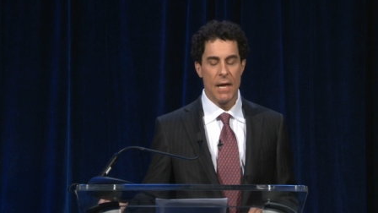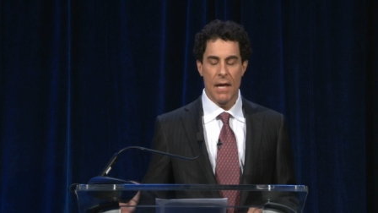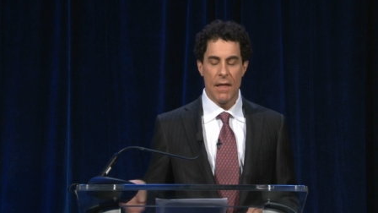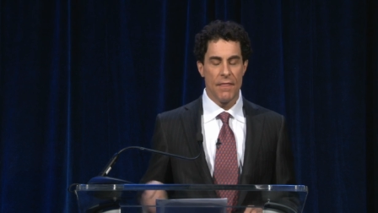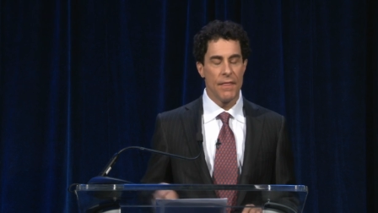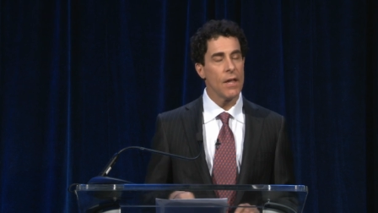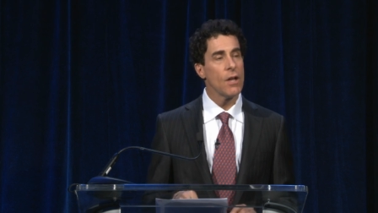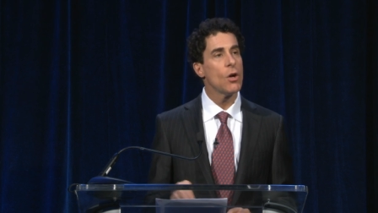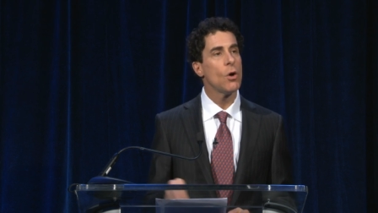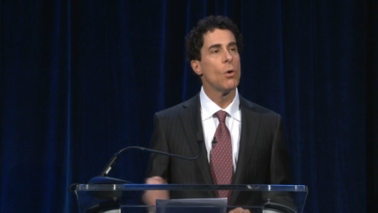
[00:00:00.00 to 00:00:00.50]

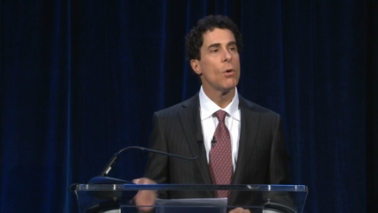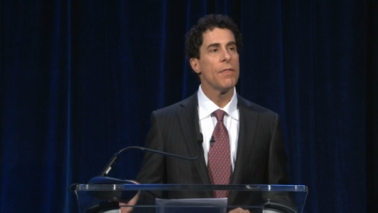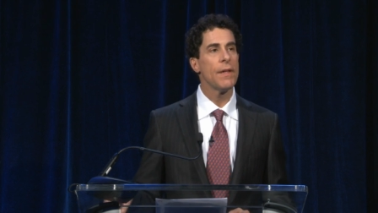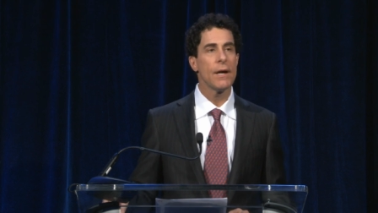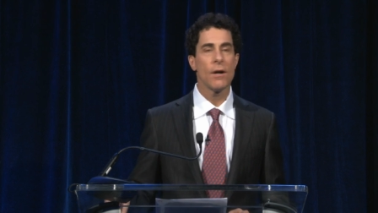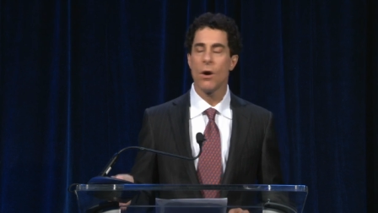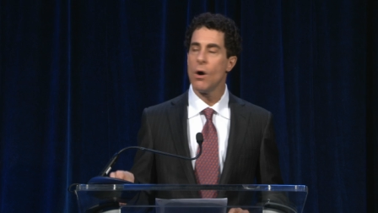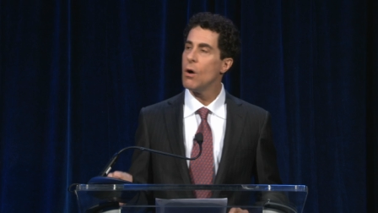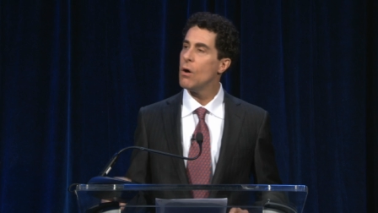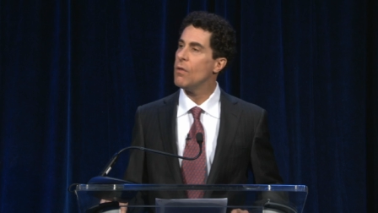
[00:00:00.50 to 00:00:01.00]
They'll go
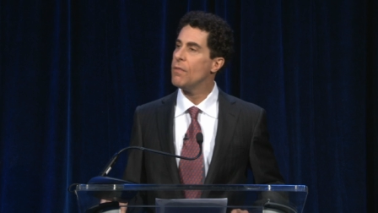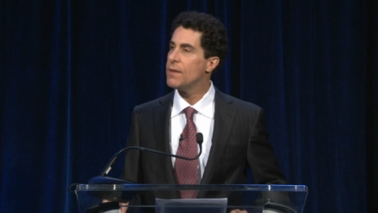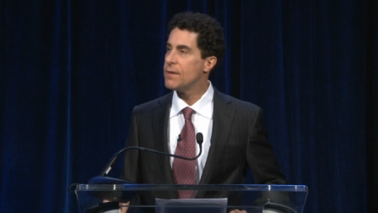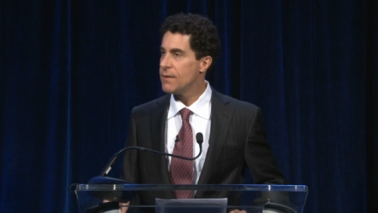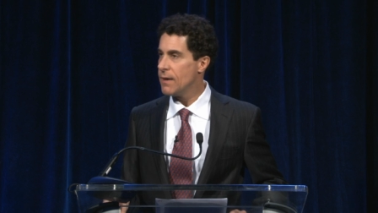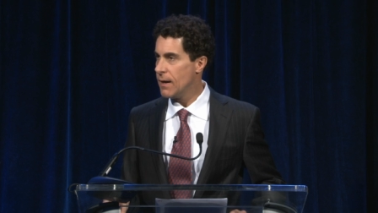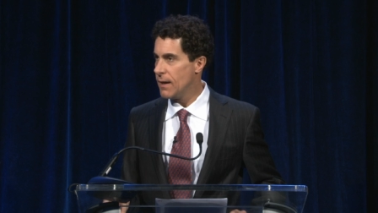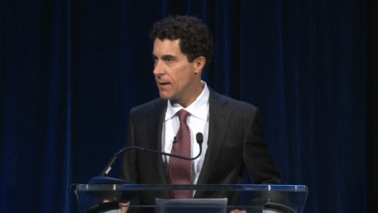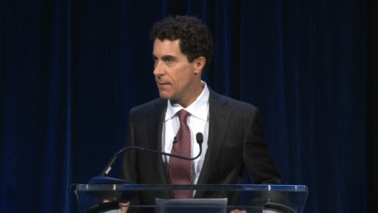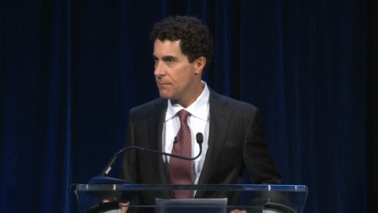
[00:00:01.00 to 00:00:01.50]
there all the
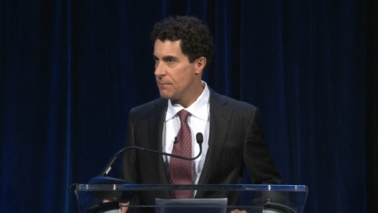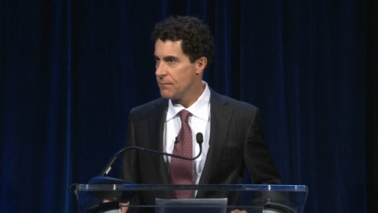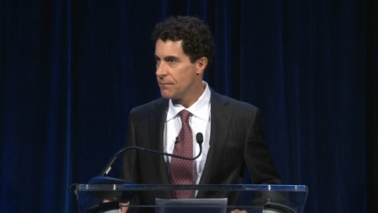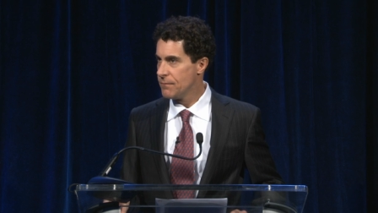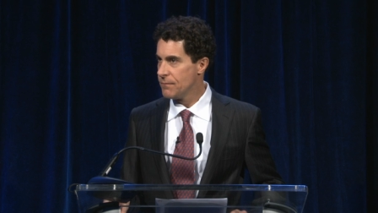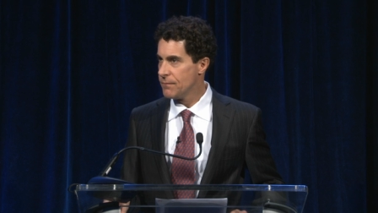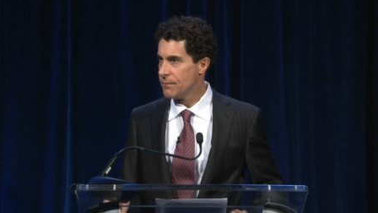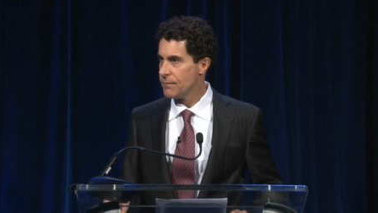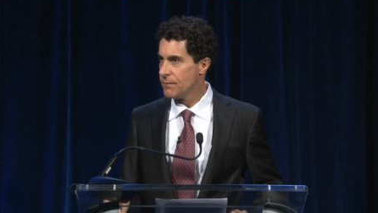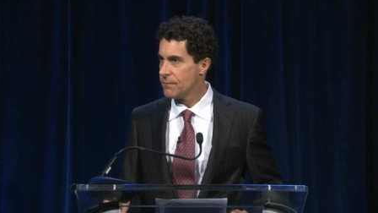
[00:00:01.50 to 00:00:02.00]
time
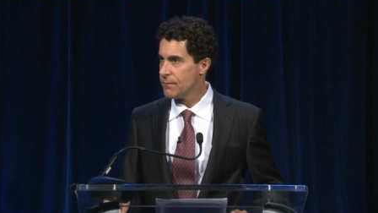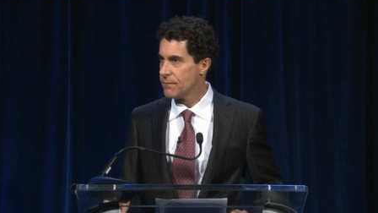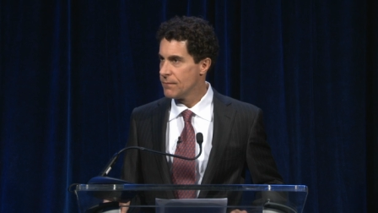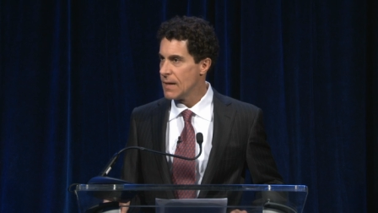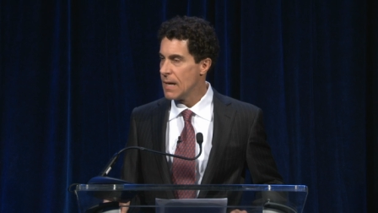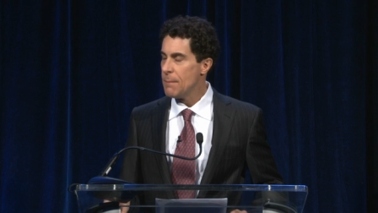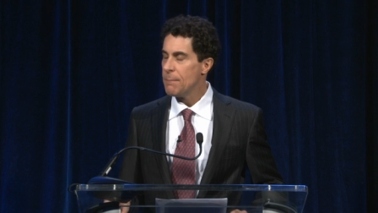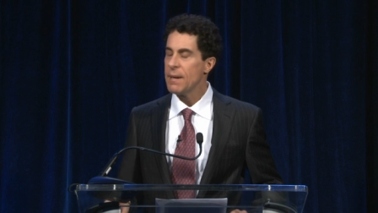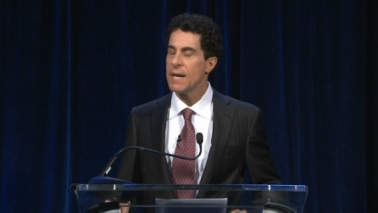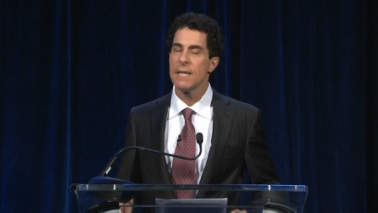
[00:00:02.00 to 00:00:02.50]

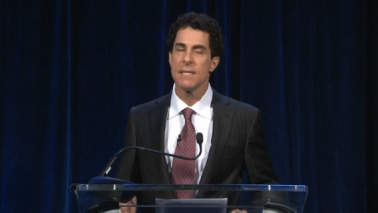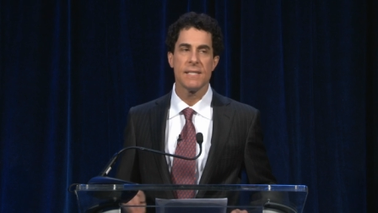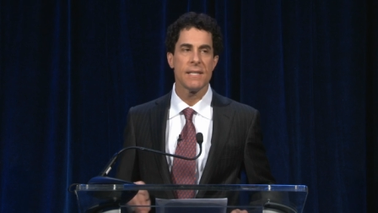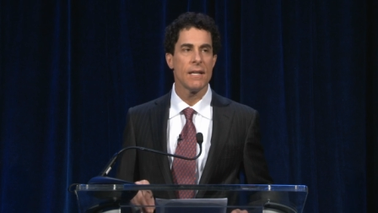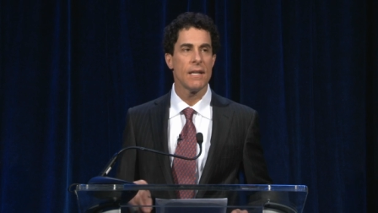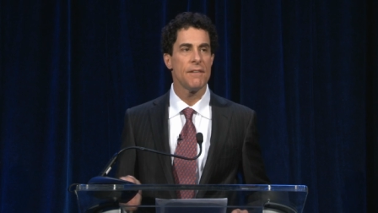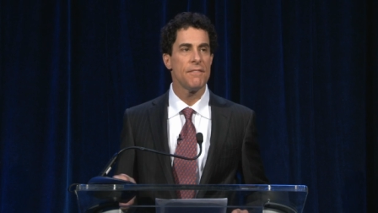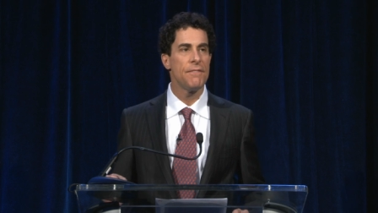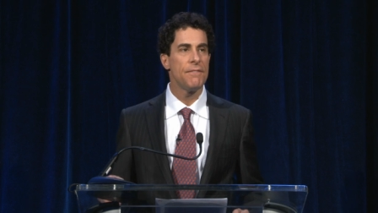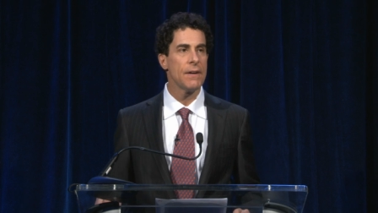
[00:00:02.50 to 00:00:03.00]
because they'll
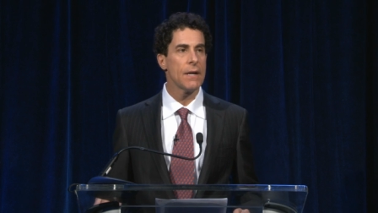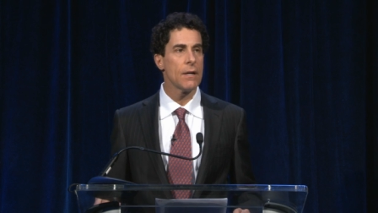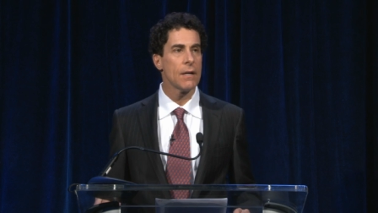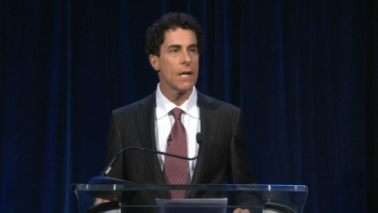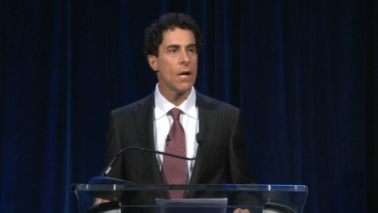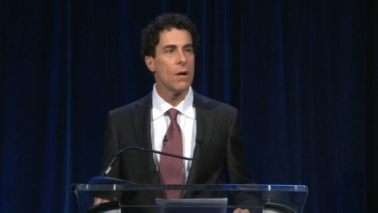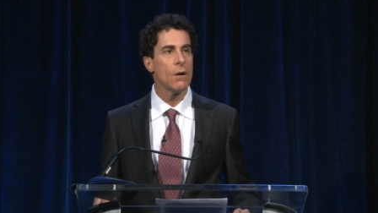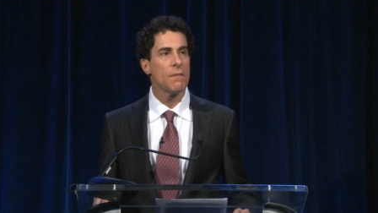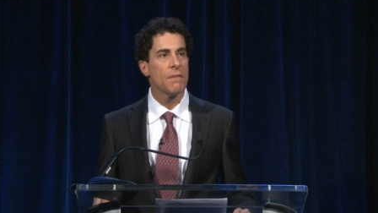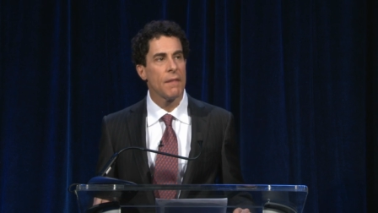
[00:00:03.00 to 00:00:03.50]
have figured
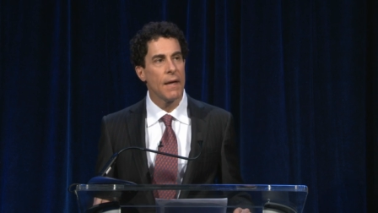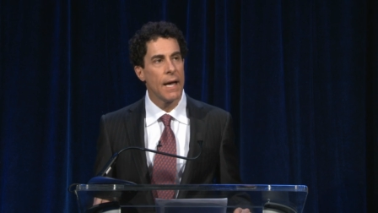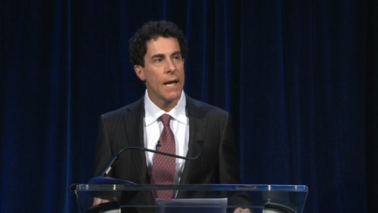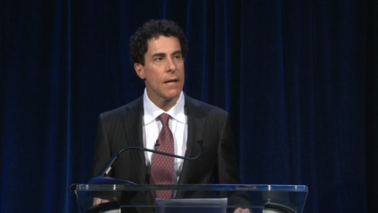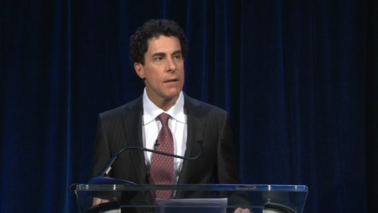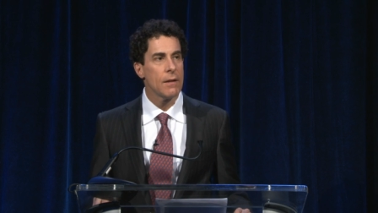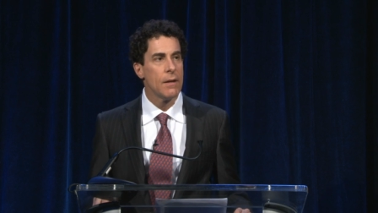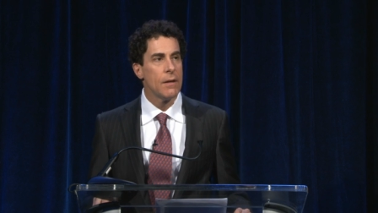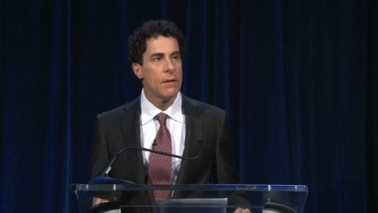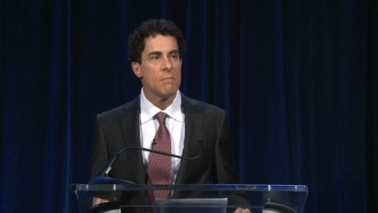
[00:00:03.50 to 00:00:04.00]
out
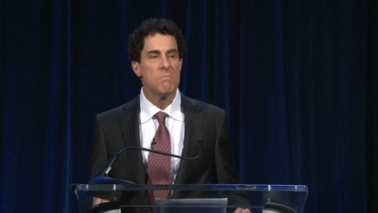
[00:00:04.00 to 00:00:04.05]
that